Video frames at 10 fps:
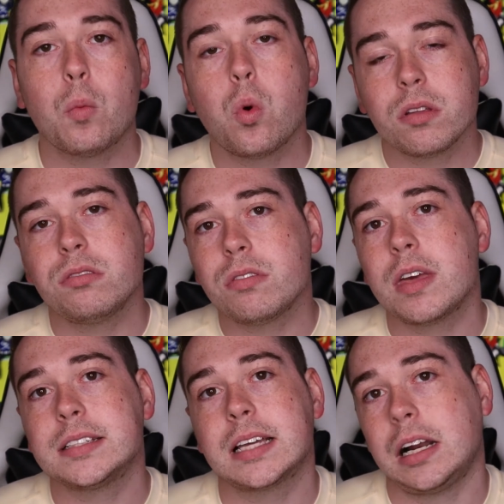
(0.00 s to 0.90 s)
One of the
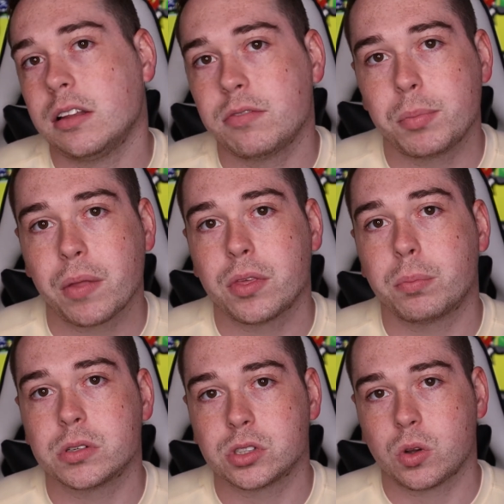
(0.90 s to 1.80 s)
things that I love about the
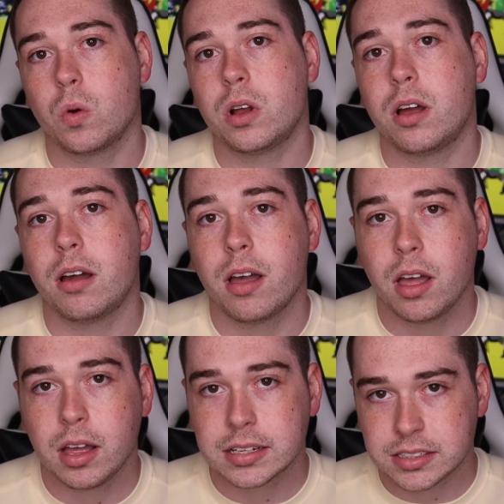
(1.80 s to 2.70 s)
Persona
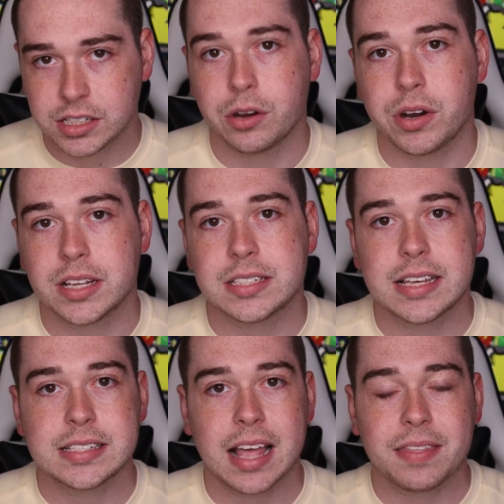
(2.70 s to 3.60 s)
series
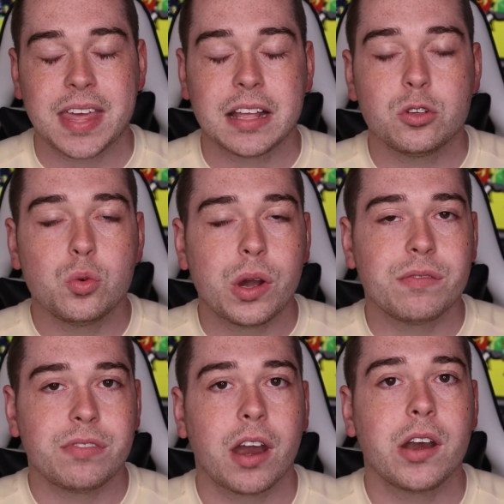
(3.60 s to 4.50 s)
is that they do a
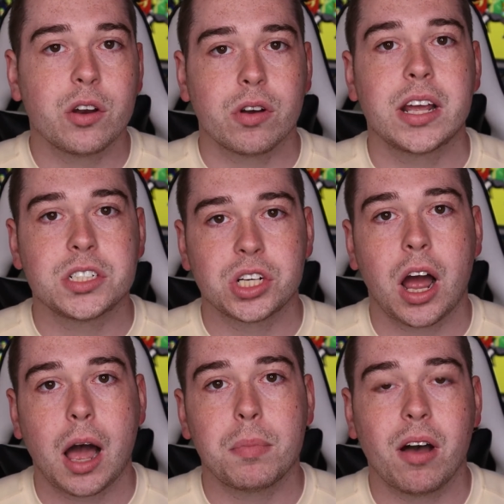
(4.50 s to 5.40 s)
very great
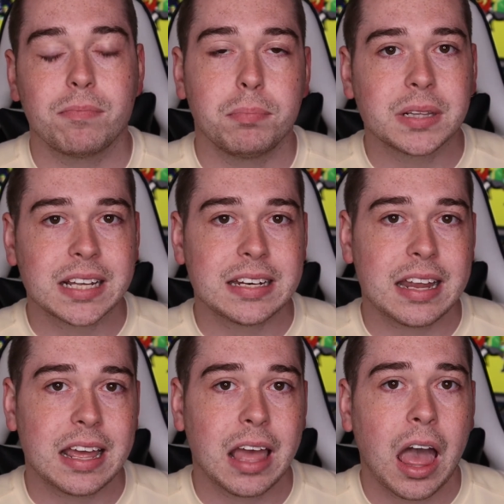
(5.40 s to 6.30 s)
job of
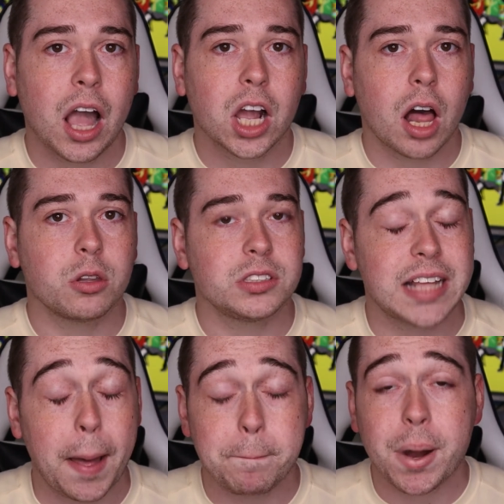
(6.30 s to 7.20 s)
blending colors
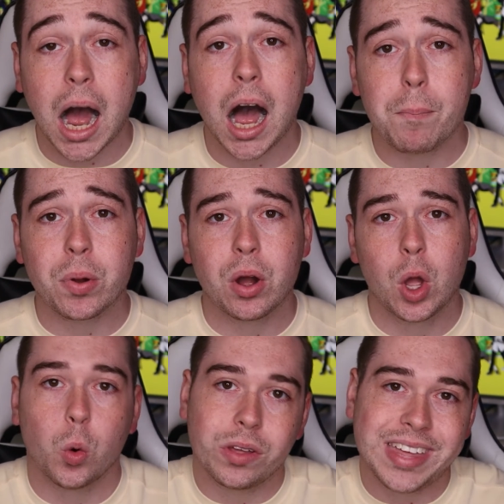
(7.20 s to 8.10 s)
that pop
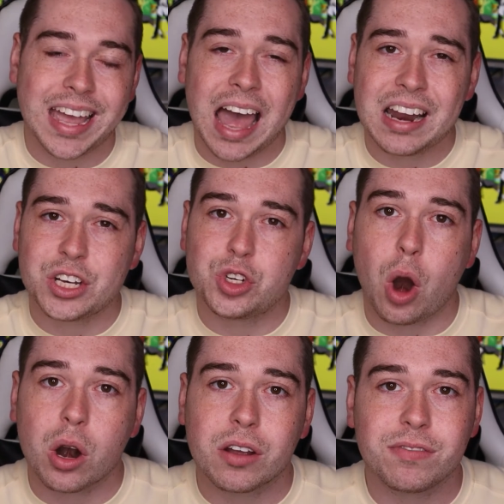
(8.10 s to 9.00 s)
with a kind of
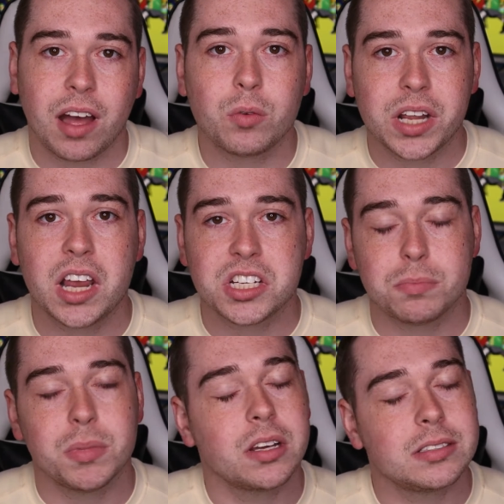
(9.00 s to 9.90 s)
dark
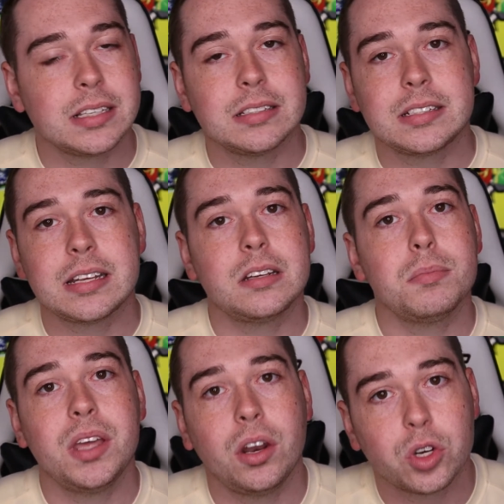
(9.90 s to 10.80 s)
foundation, because these tend to
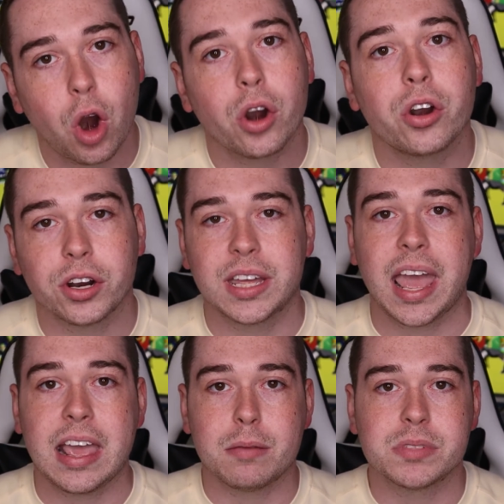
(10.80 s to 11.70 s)
be darker
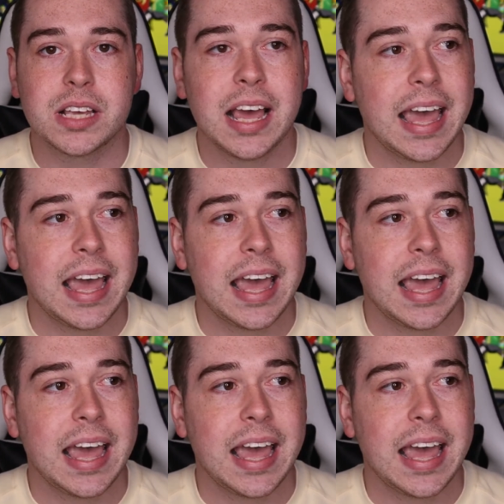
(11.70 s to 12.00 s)
games.